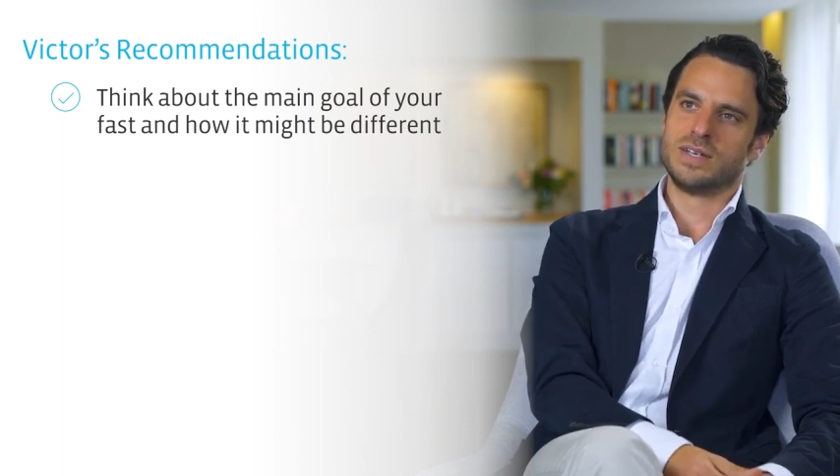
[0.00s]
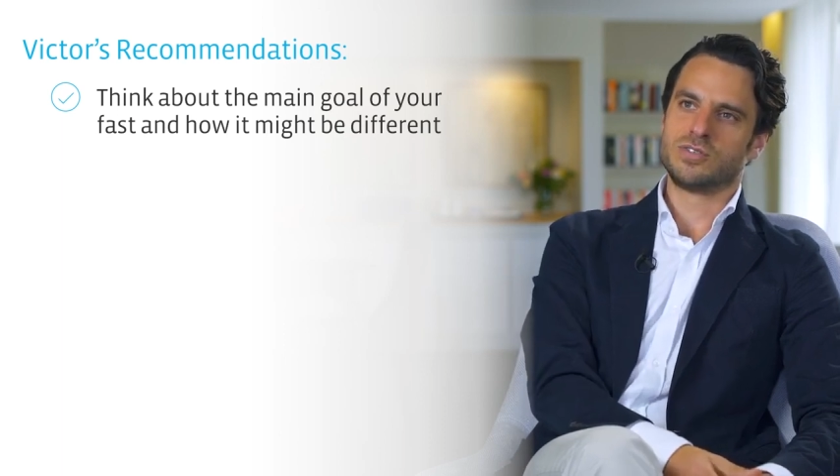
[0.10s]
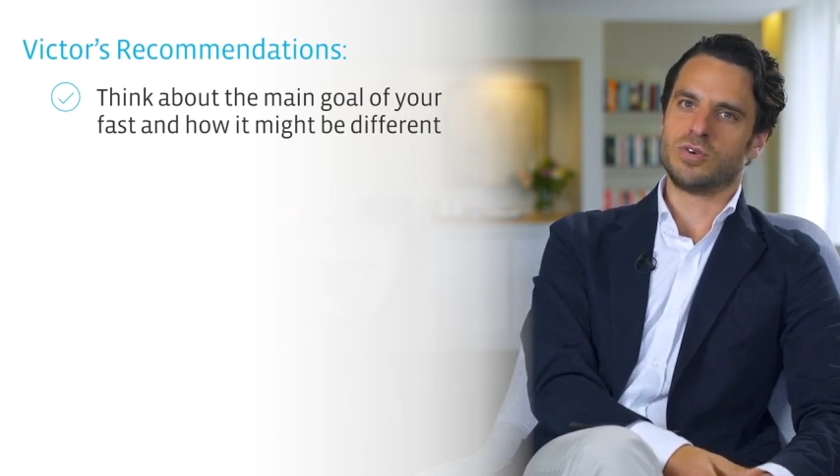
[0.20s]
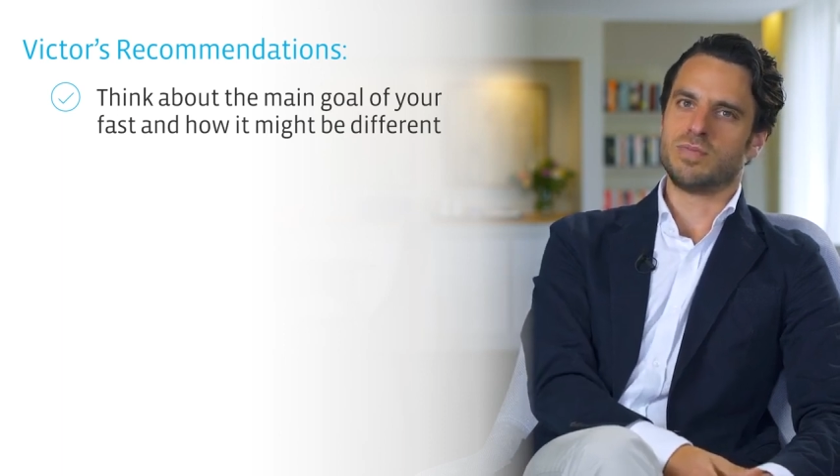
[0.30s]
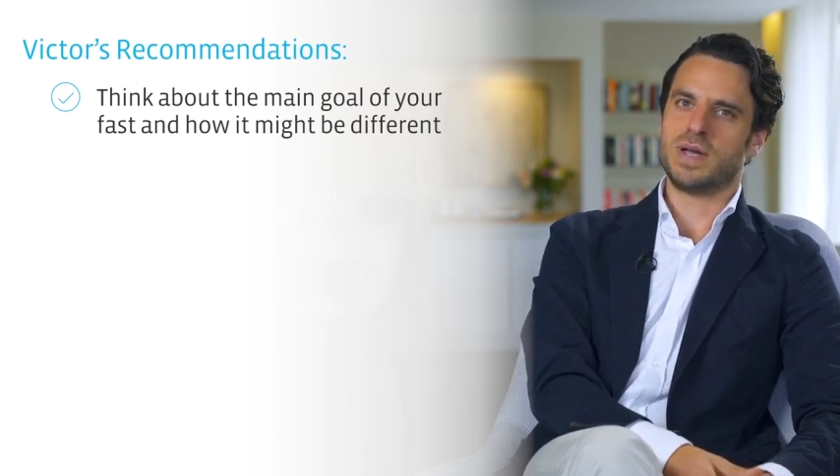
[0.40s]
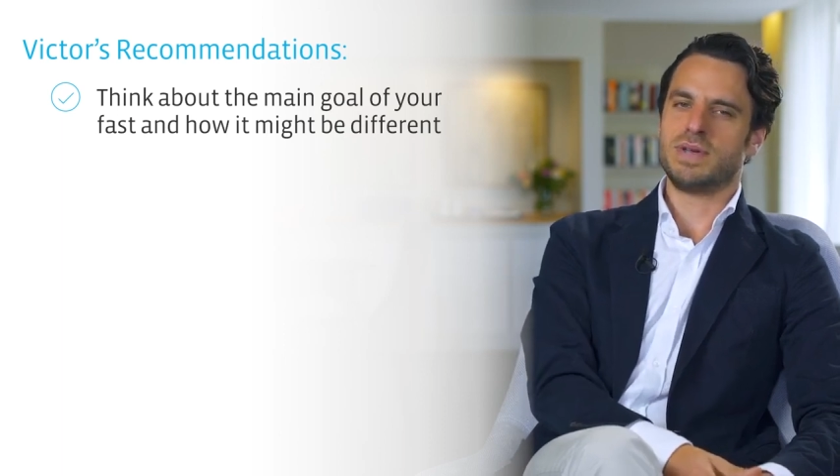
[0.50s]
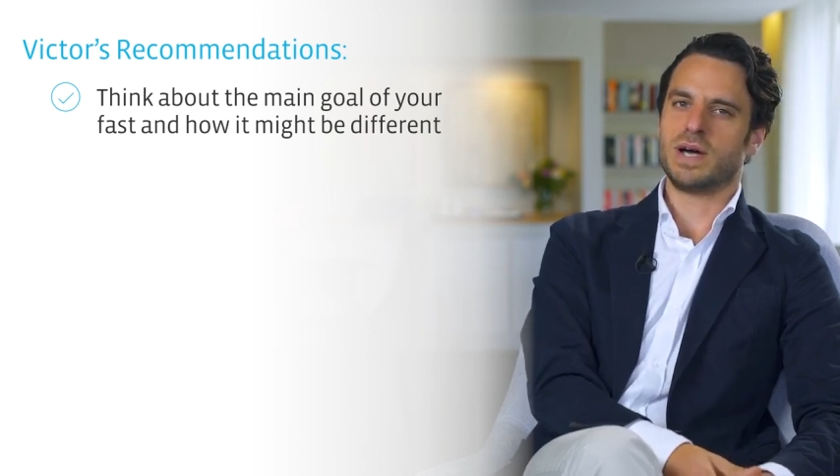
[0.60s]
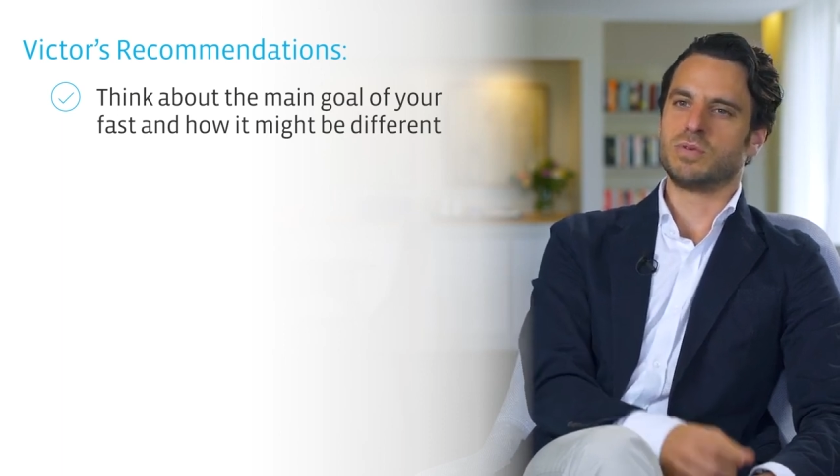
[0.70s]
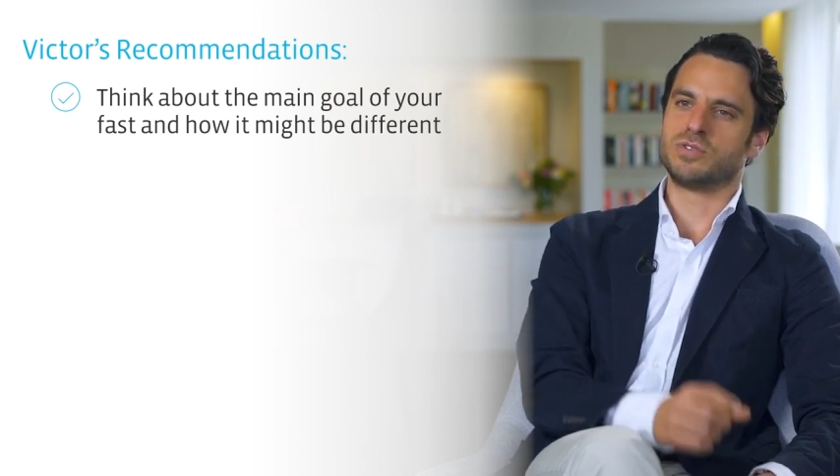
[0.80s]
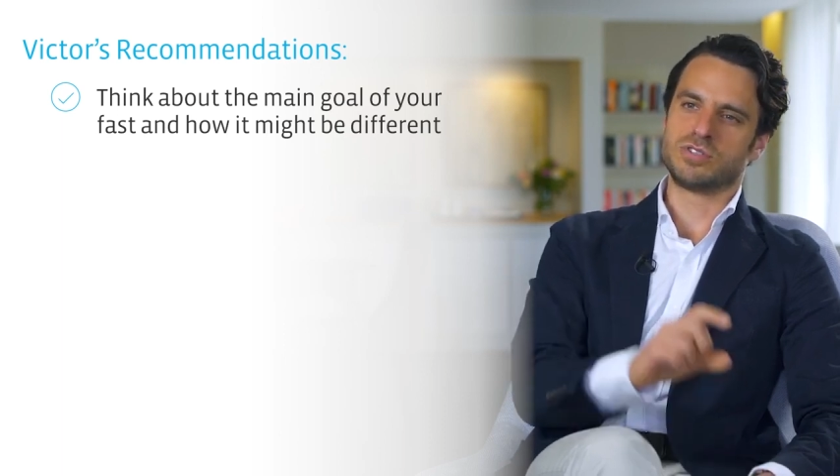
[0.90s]
So maybe
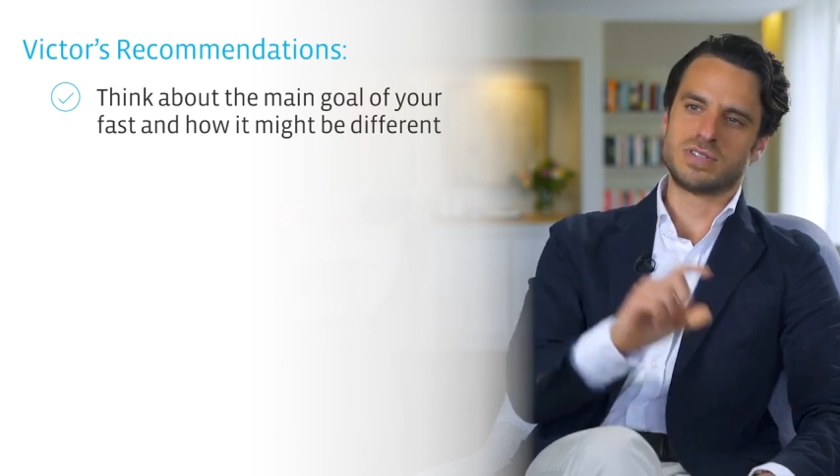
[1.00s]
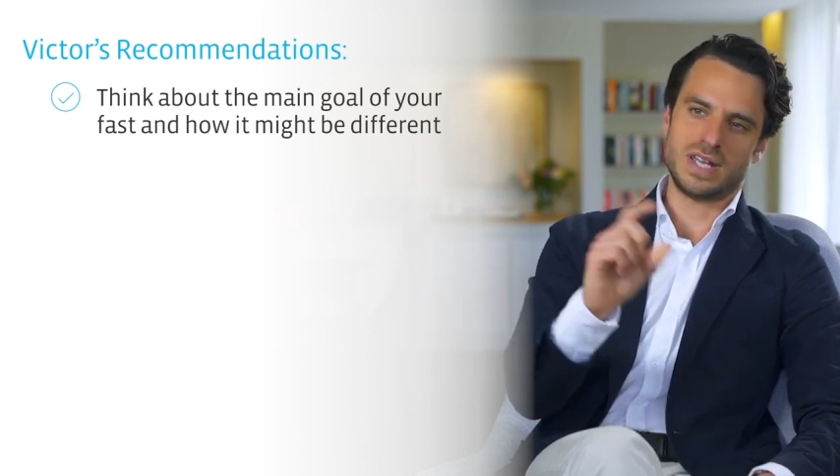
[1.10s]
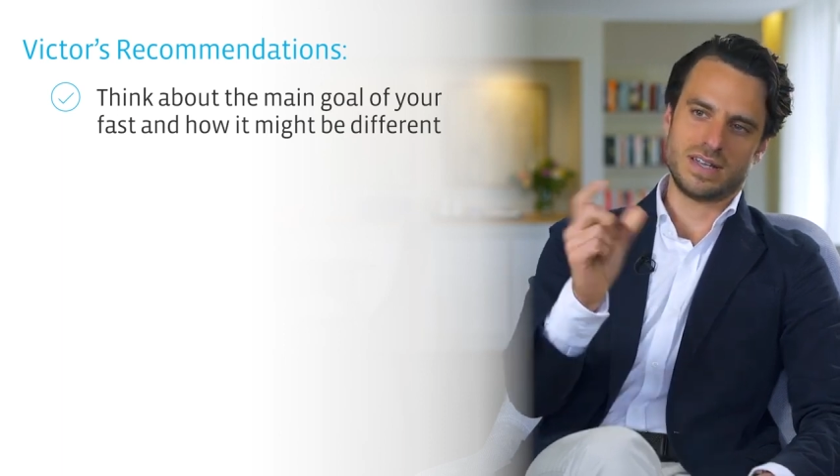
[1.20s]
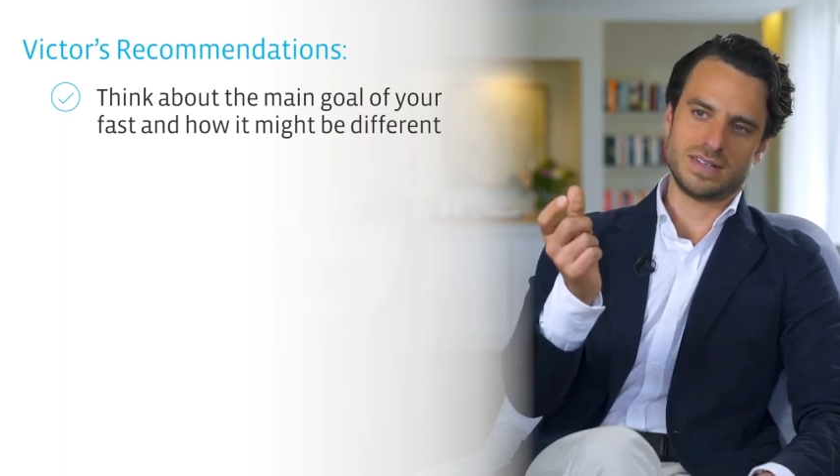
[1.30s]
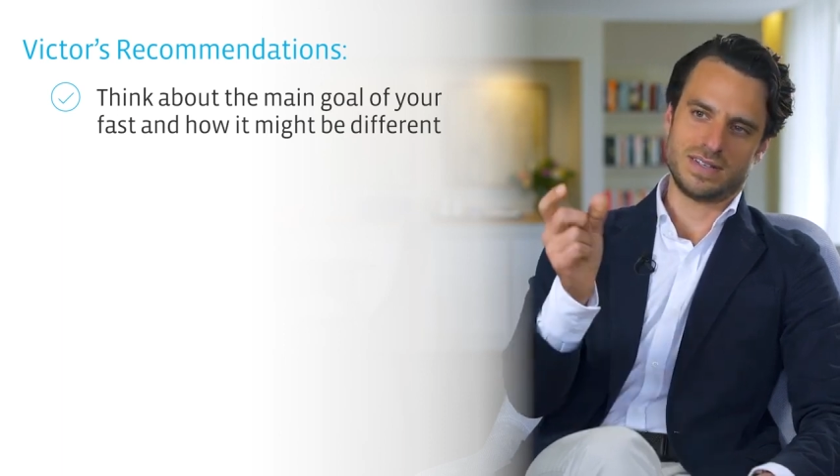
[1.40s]
I will just take